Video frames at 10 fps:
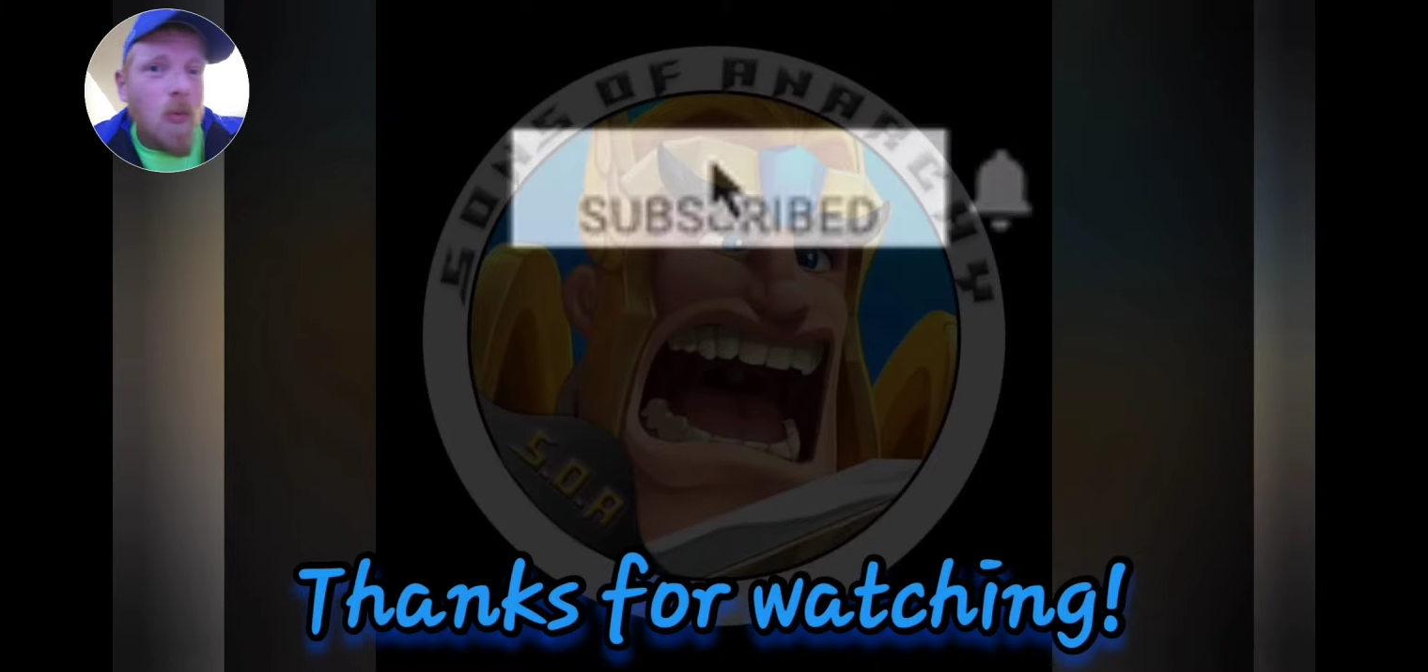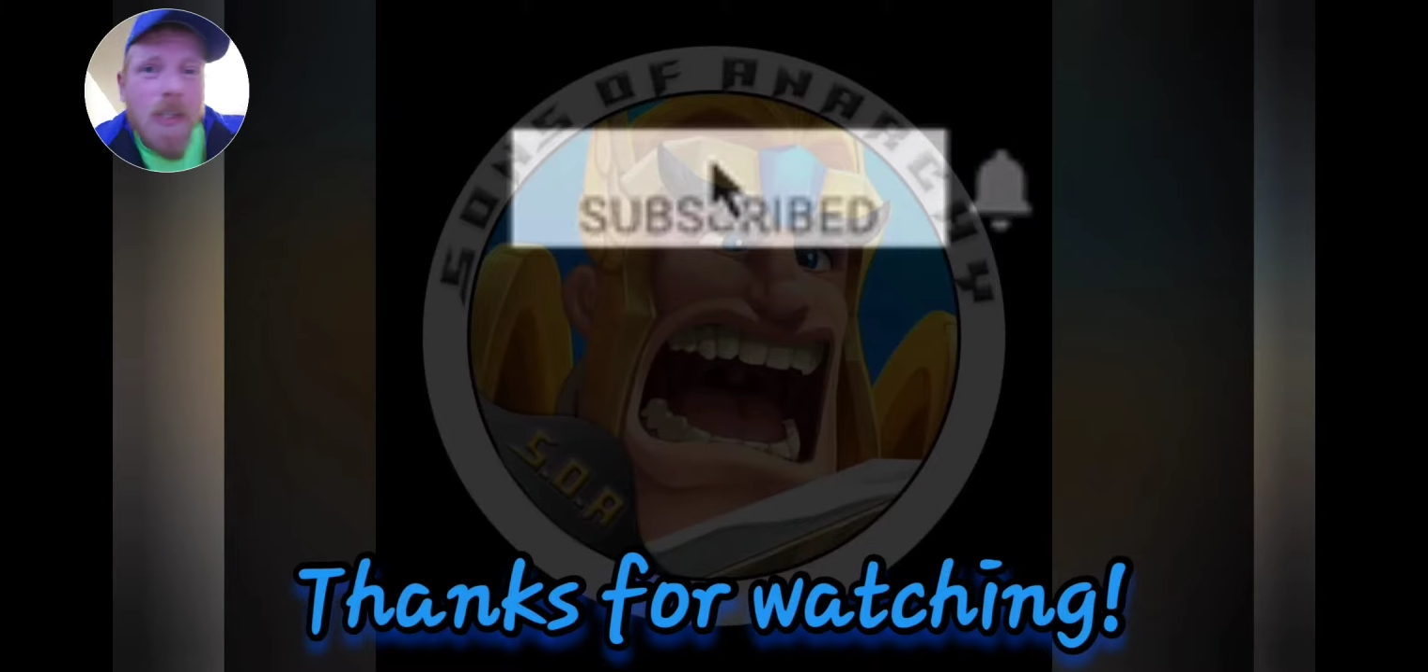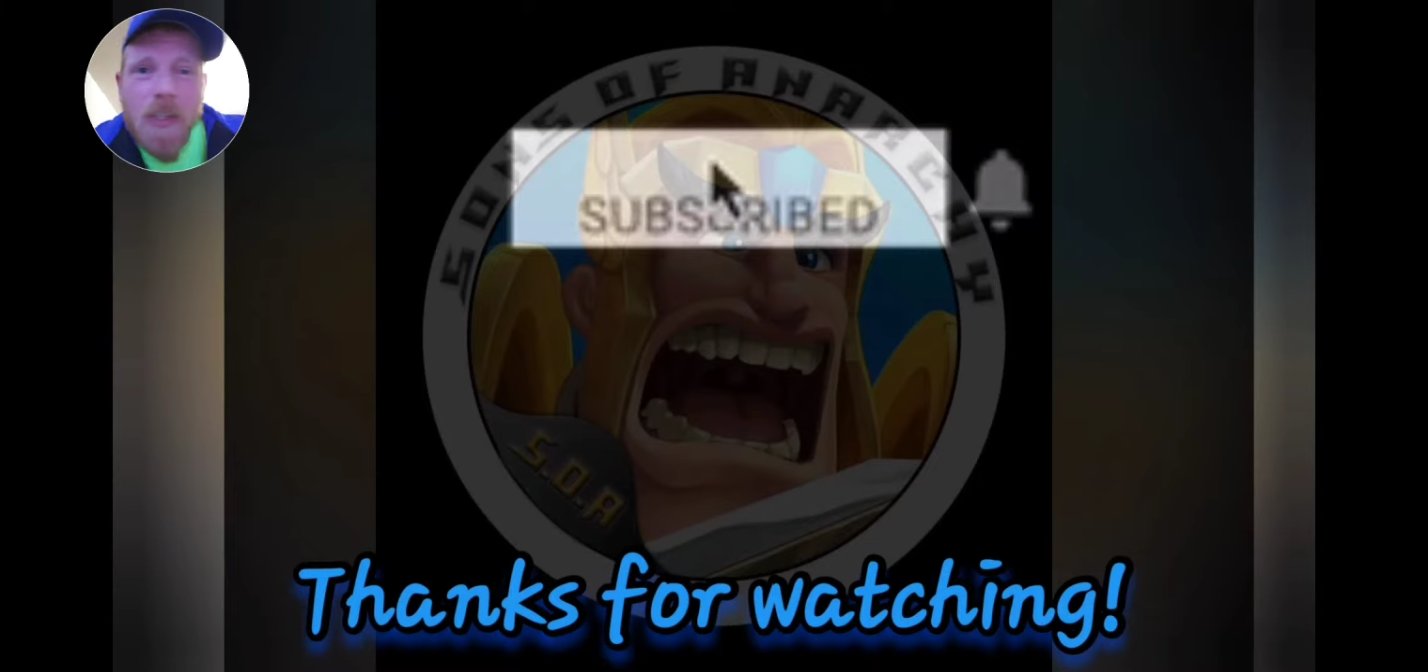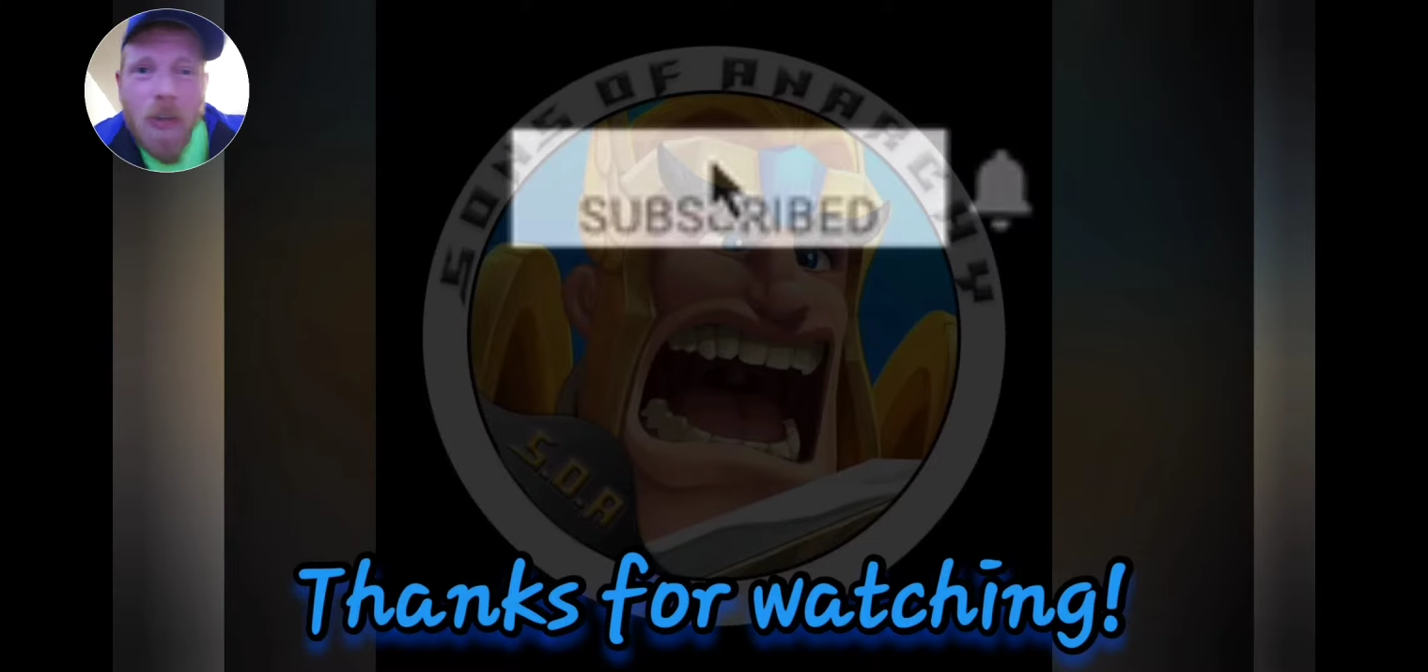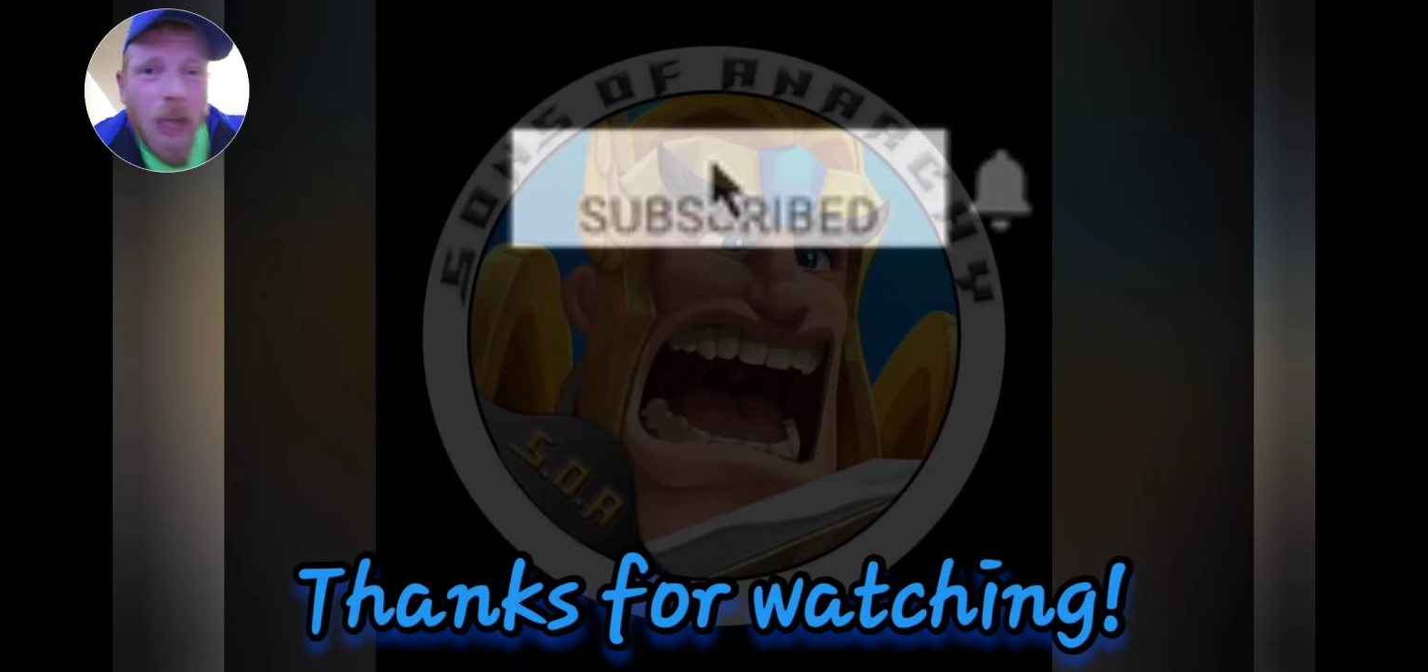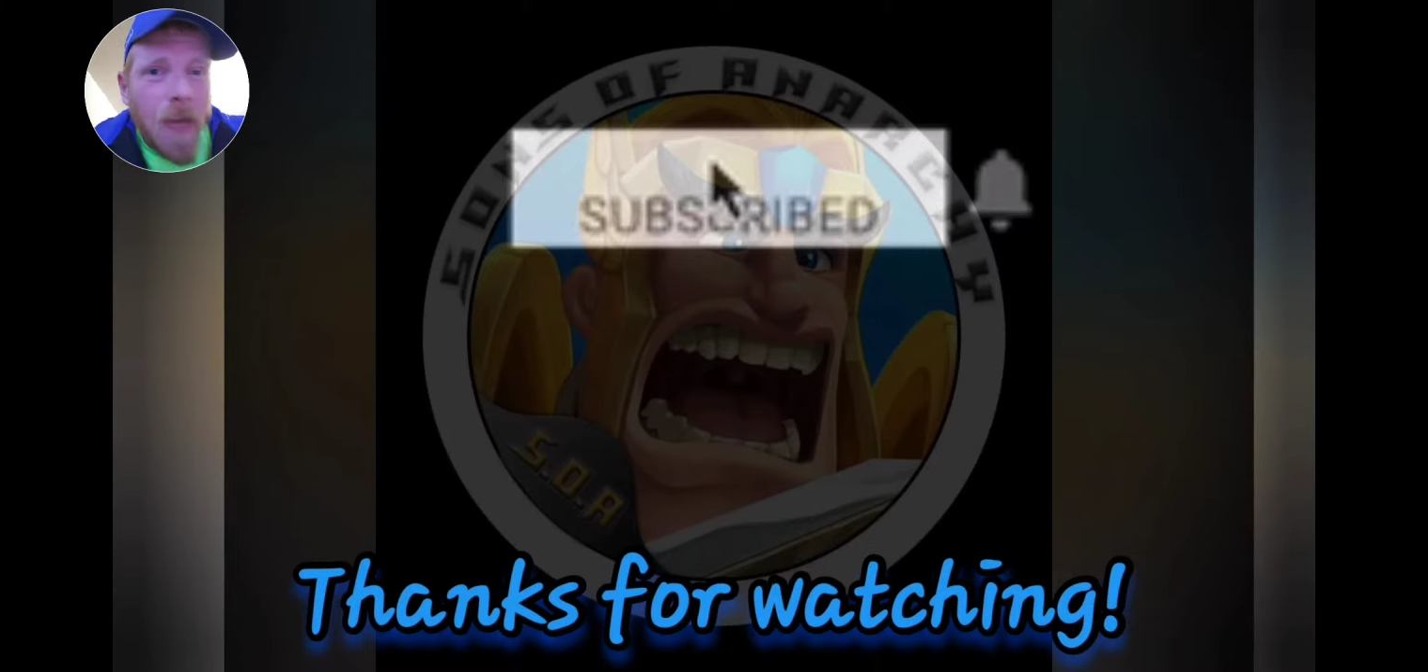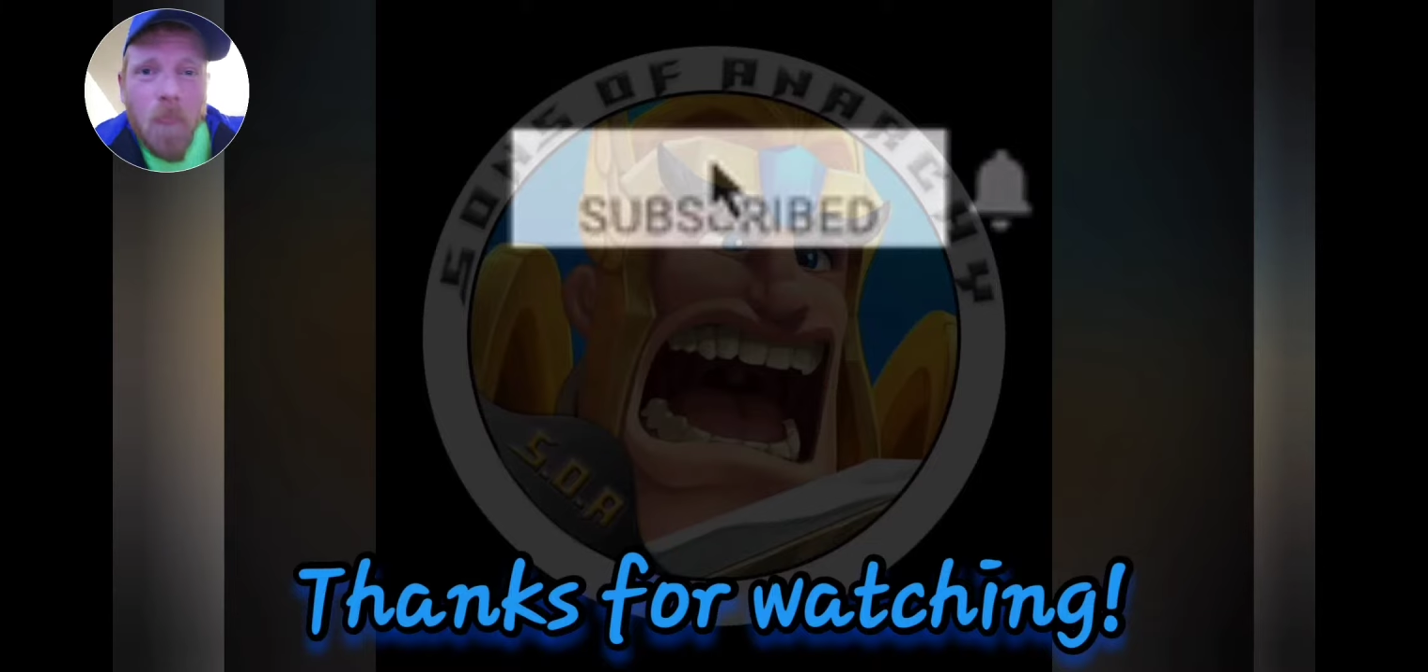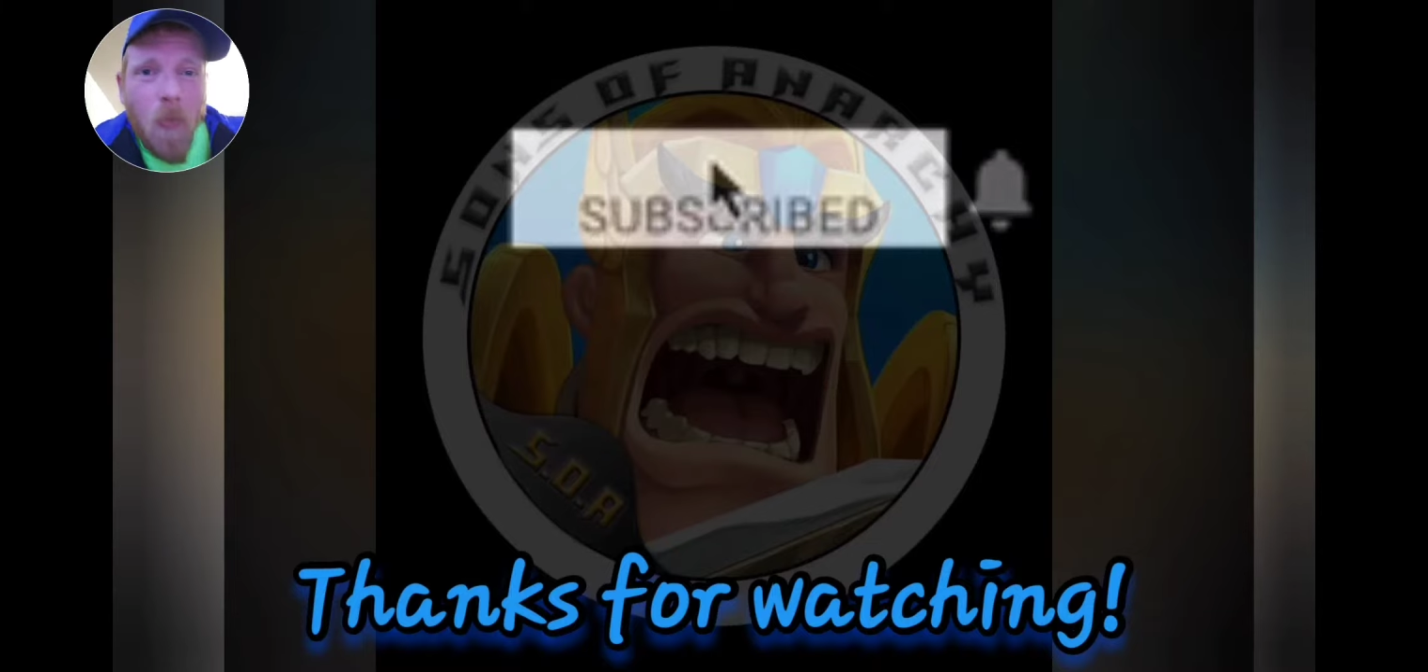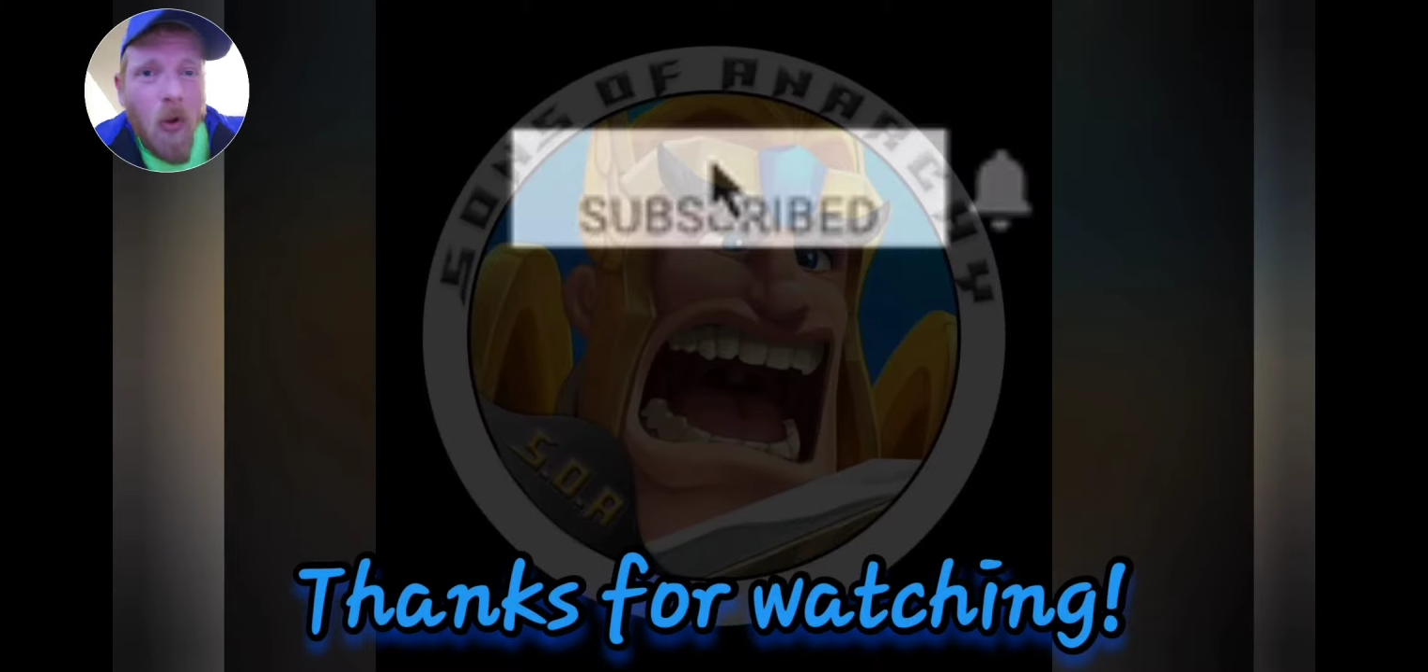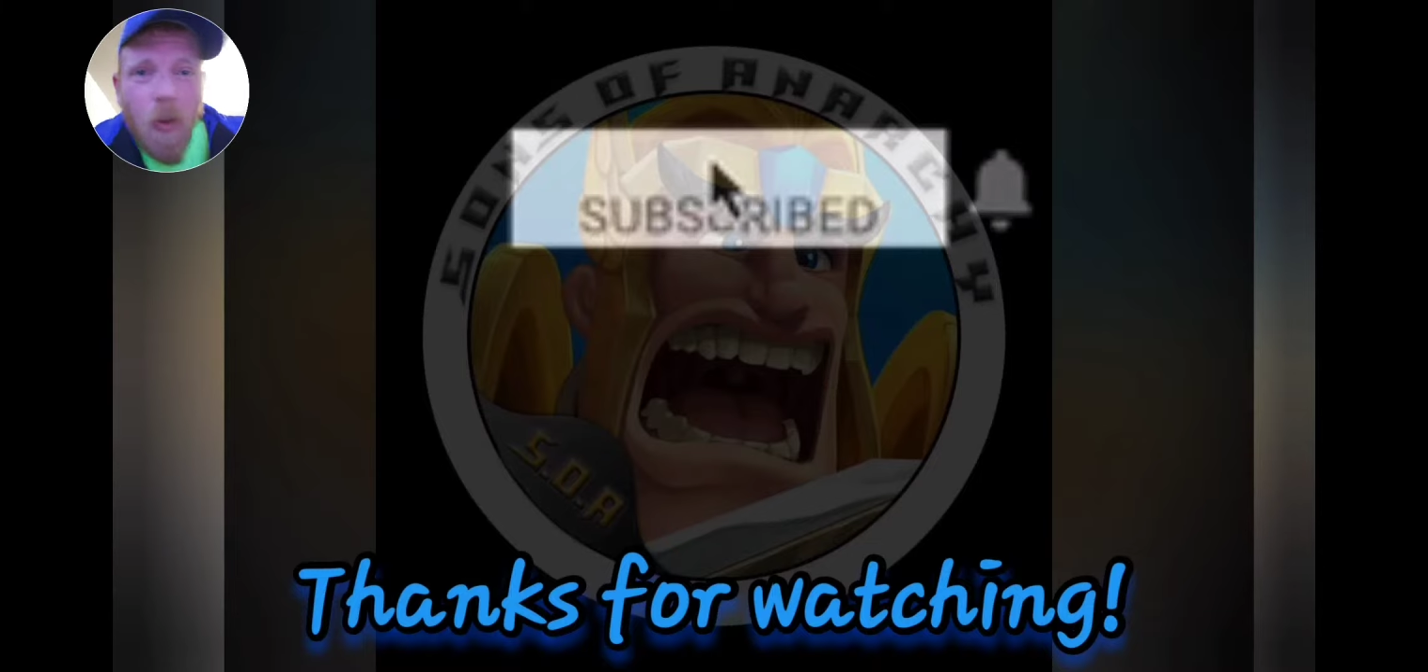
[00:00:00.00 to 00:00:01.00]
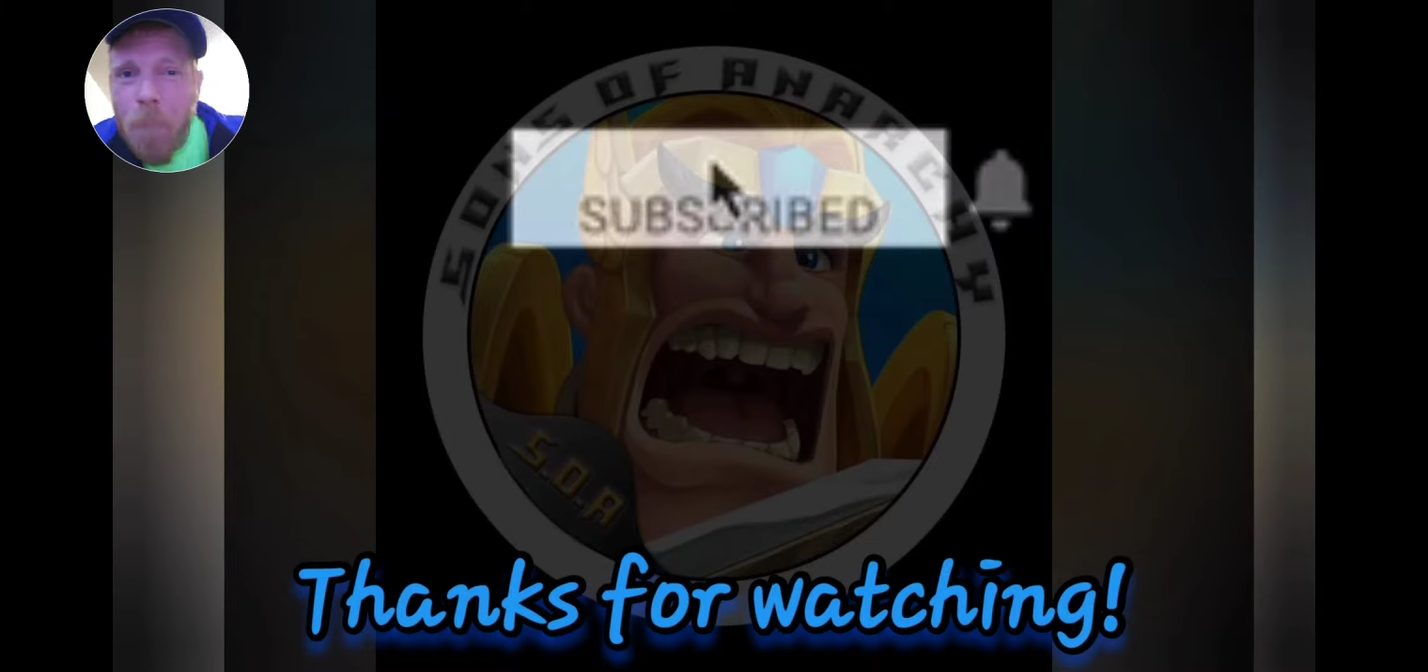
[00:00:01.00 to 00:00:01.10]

We still got more